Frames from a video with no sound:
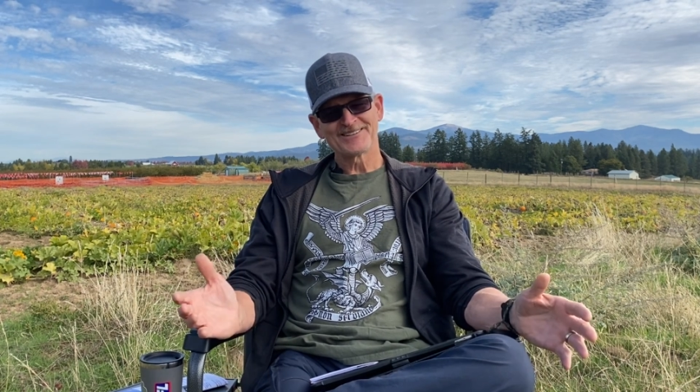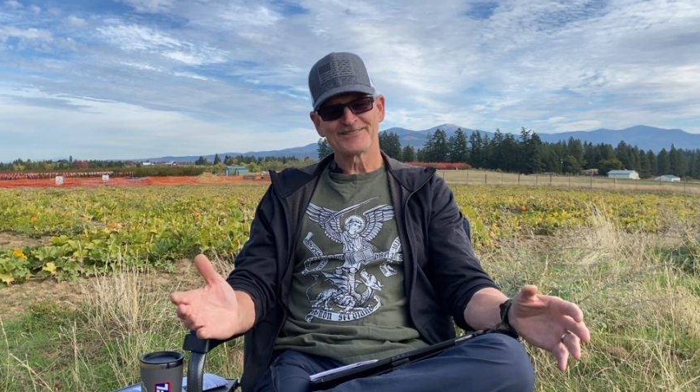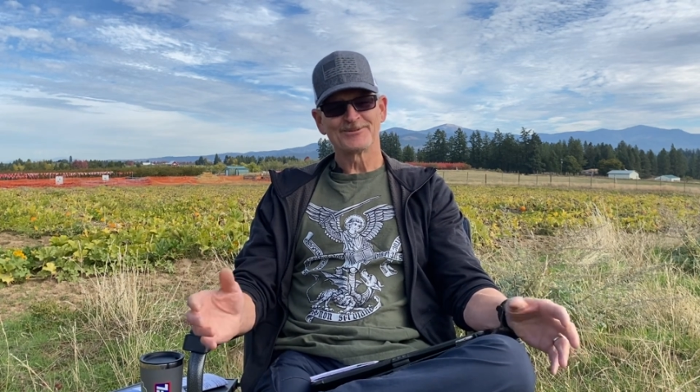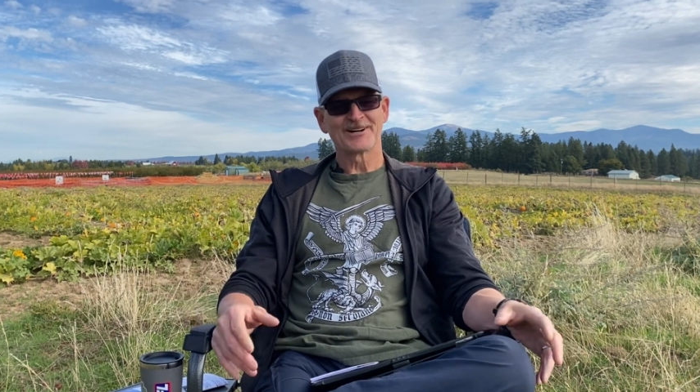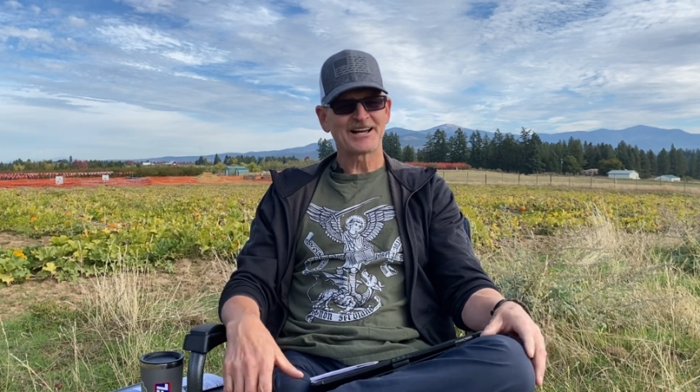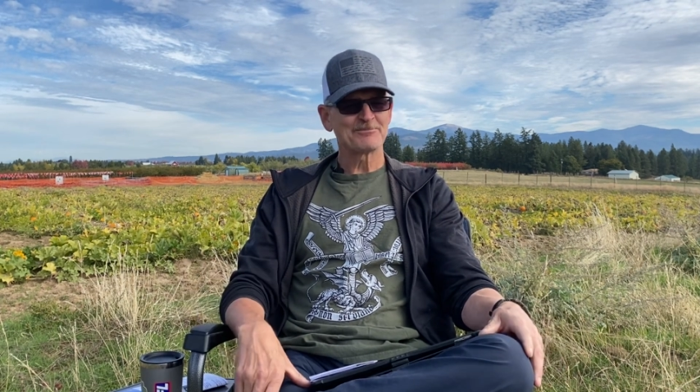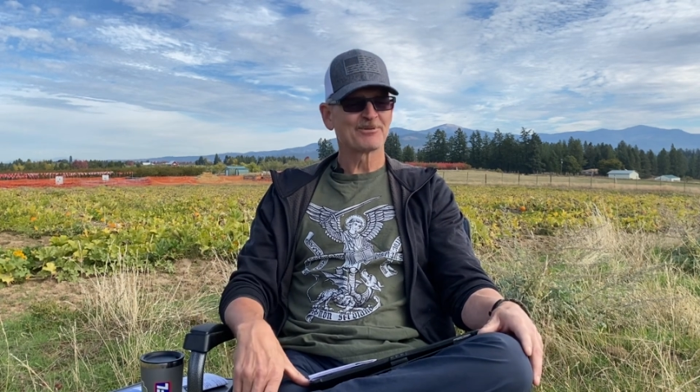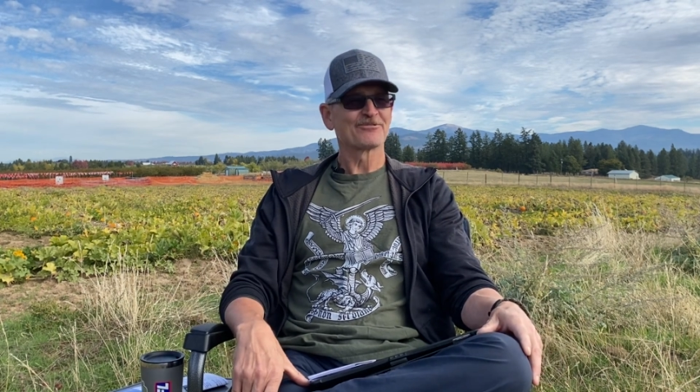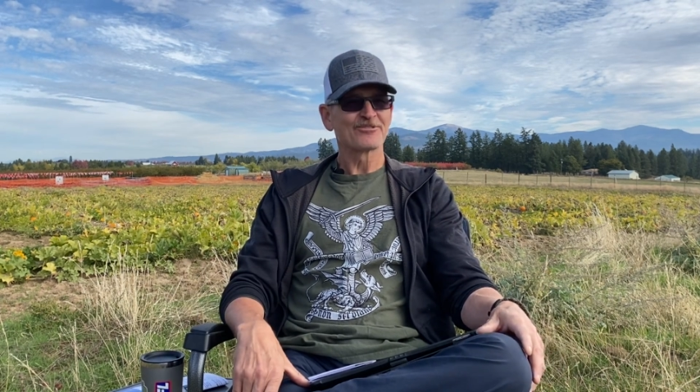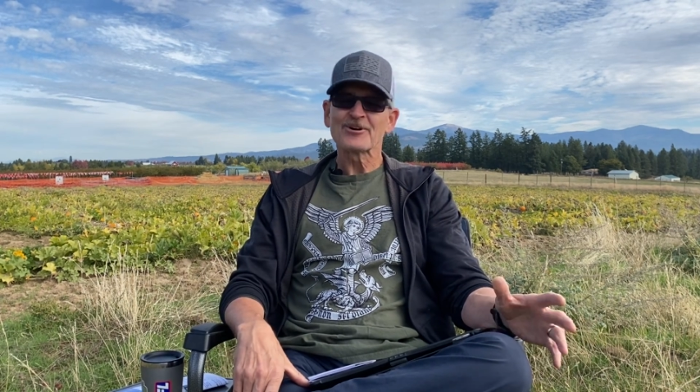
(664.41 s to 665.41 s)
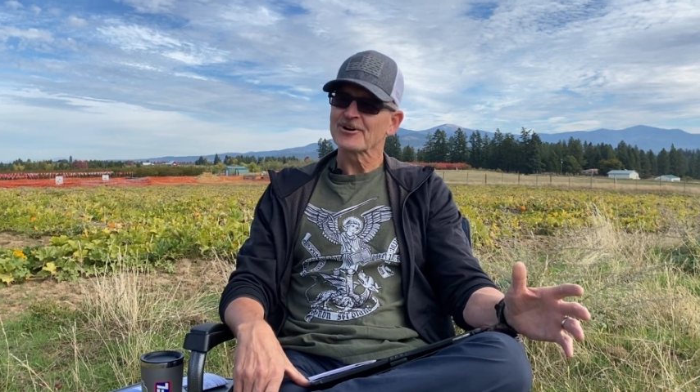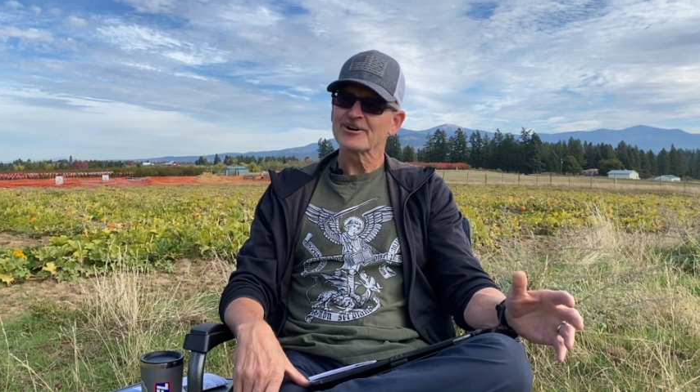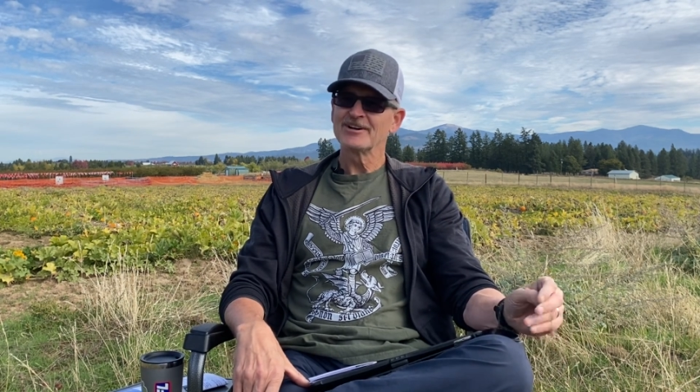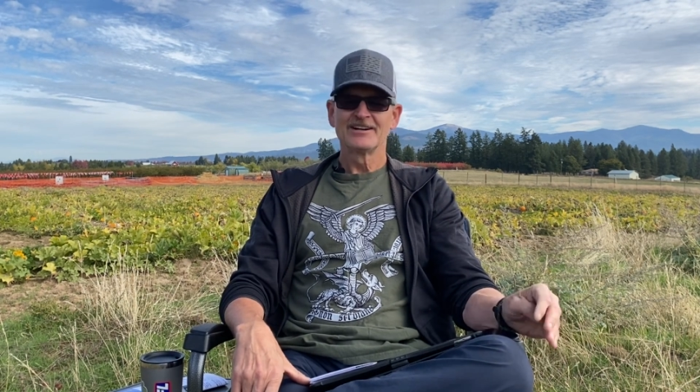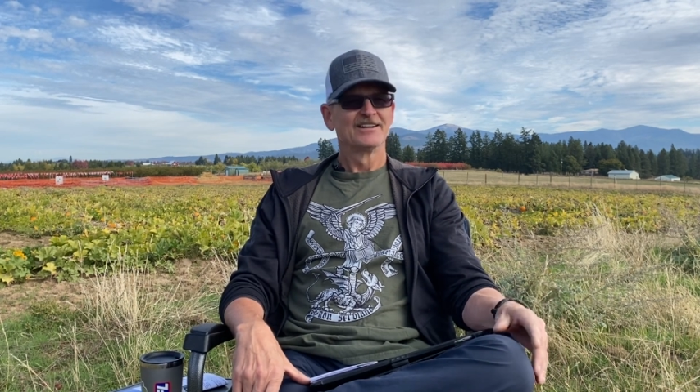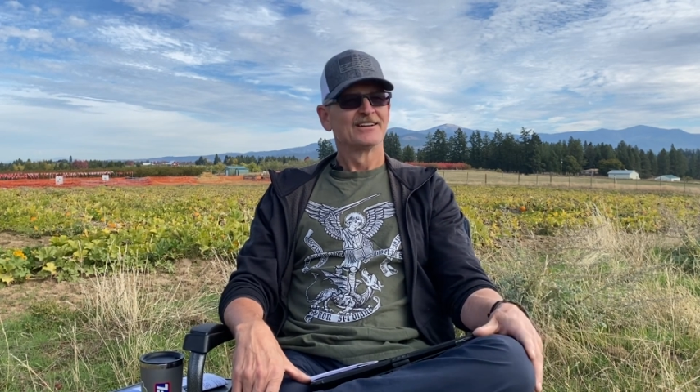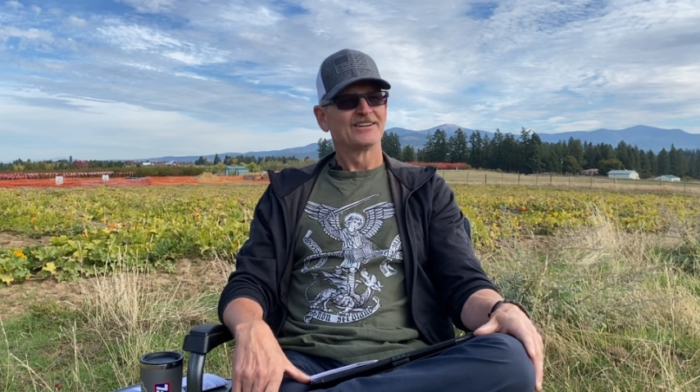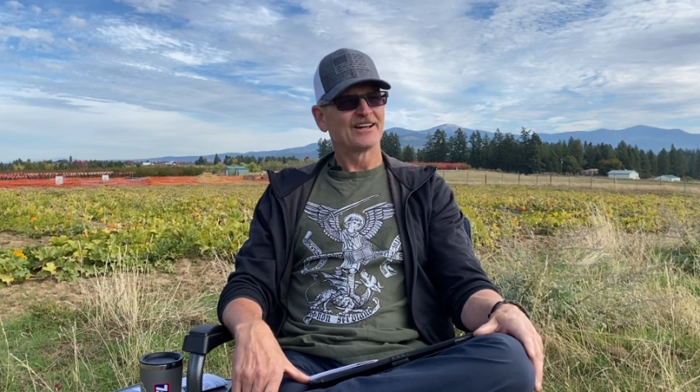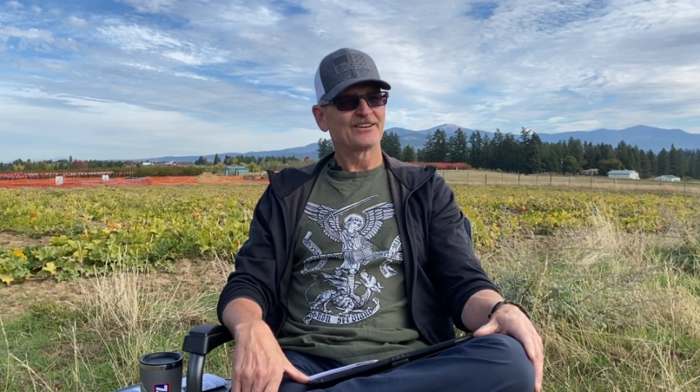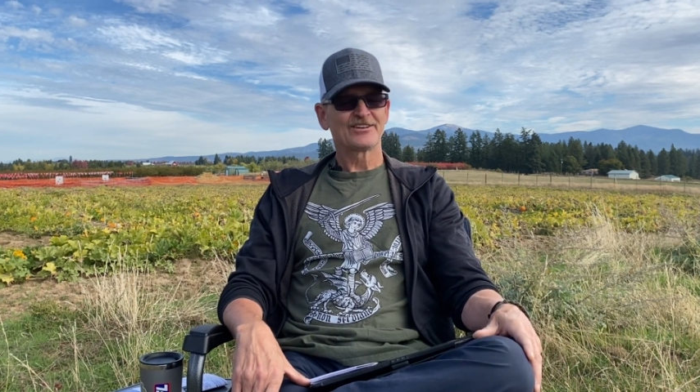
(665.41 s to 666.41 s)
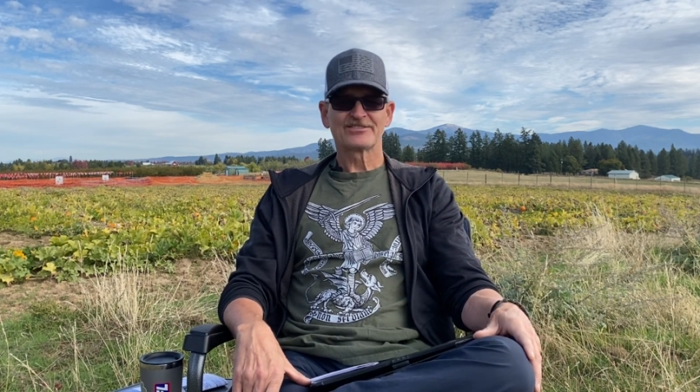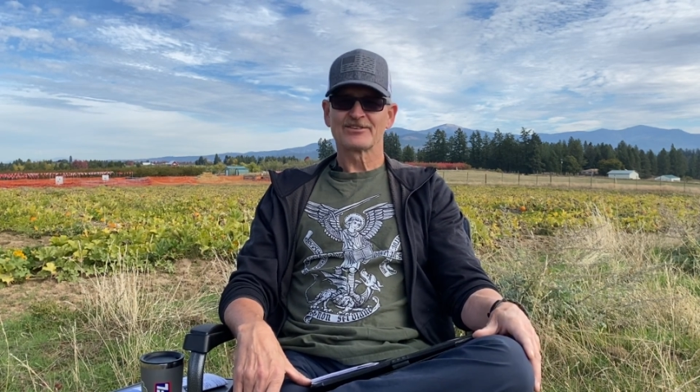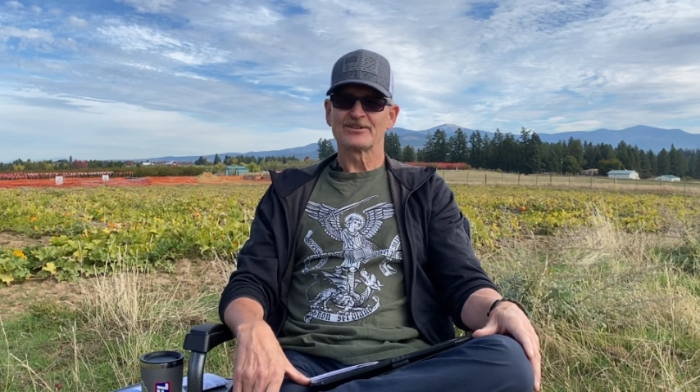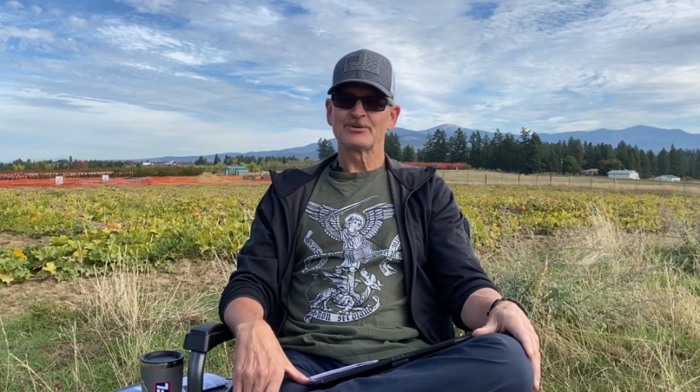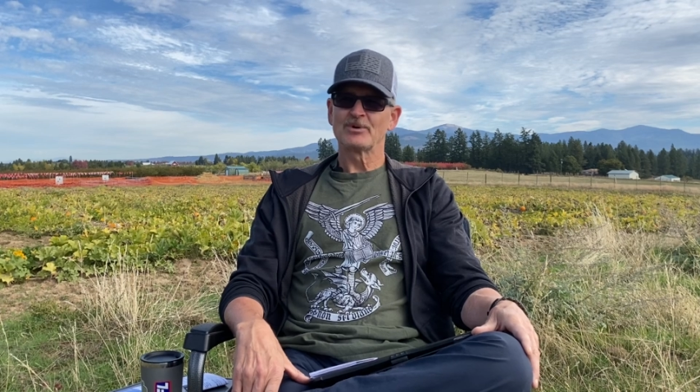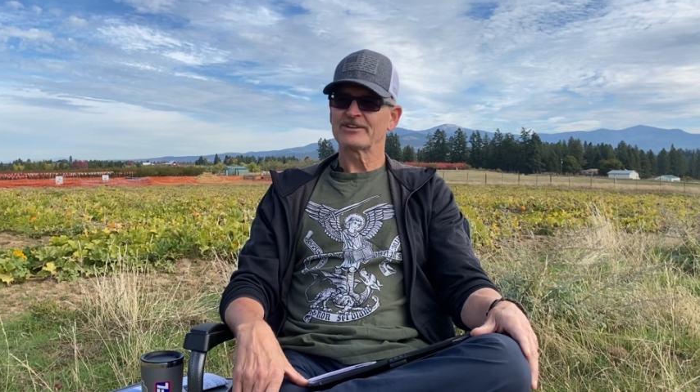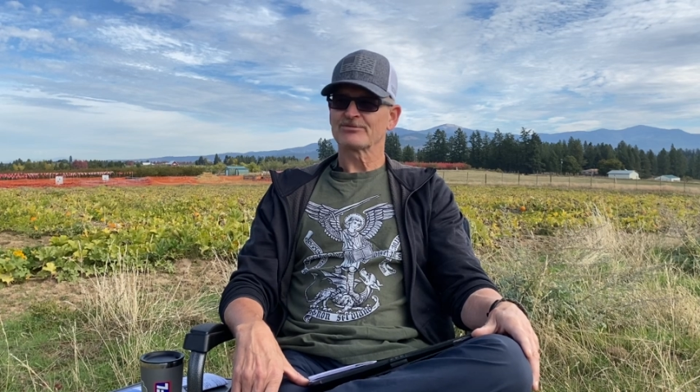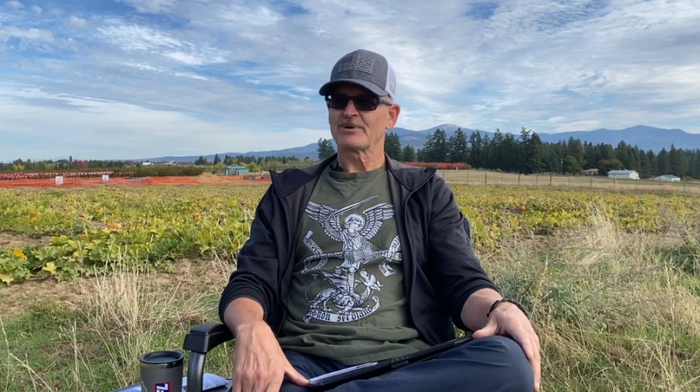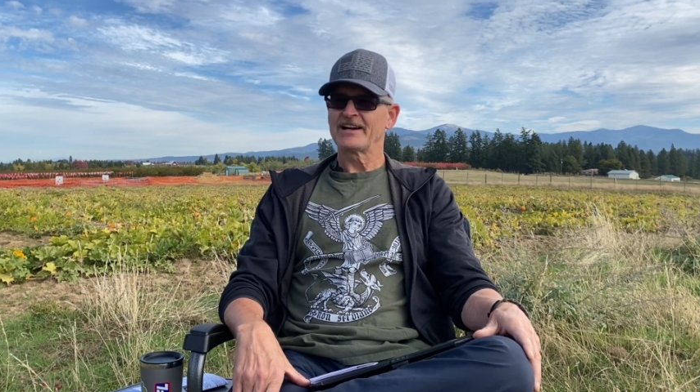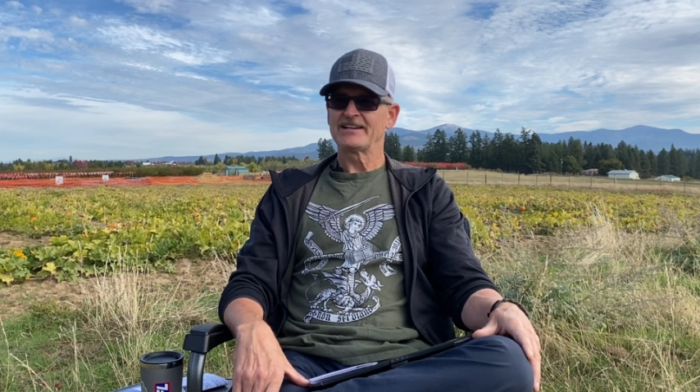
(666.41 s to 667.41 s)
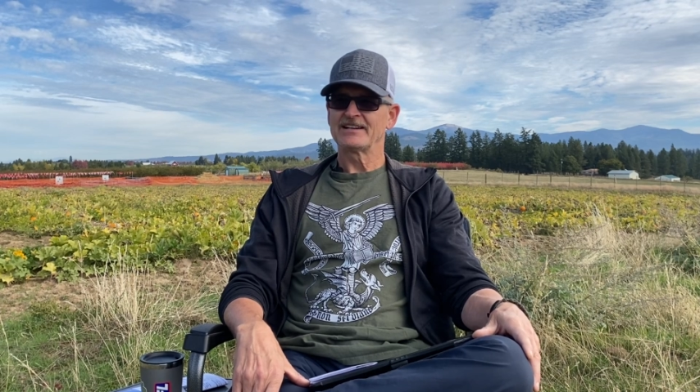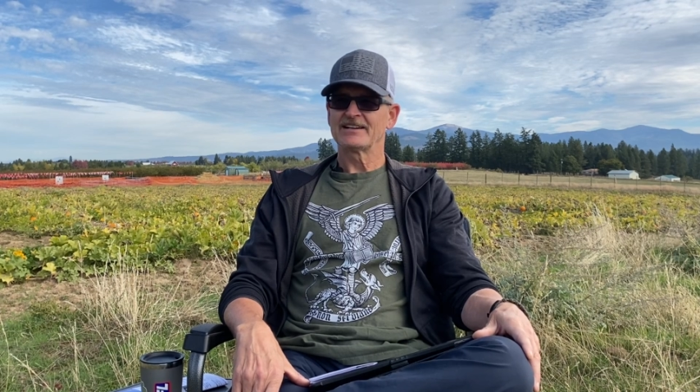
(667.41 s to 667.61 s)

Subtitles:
what I prefer, not necessarily what's right